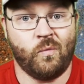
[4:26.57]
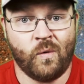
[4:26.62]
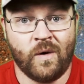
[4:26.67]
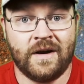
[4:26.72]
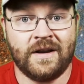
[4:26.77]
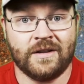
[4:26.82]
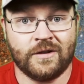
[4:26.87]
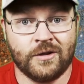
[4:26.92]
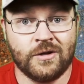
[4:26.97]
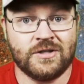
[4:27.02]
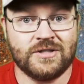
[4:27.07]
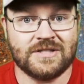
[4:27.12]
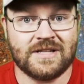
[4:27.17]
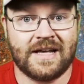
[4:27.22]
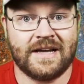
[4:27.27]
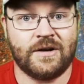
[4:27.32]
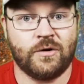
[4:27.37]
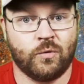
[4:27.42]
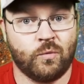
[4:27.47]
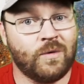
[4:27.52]
what it looks
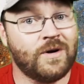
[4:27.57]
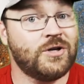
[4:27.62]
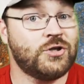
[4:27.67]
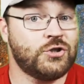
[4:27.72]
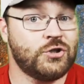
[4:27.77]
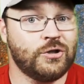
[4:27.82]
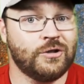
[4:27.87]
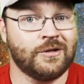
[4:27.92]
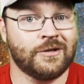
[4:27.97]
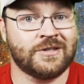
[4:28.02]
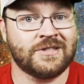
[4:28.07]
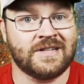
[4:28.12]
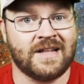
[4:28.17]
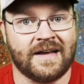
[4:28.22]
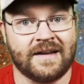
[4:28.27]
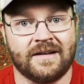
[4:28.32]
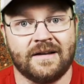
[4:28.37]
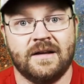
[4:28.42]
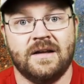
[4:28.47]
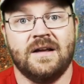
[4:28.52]
like or what it should look
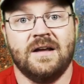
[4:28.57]
like.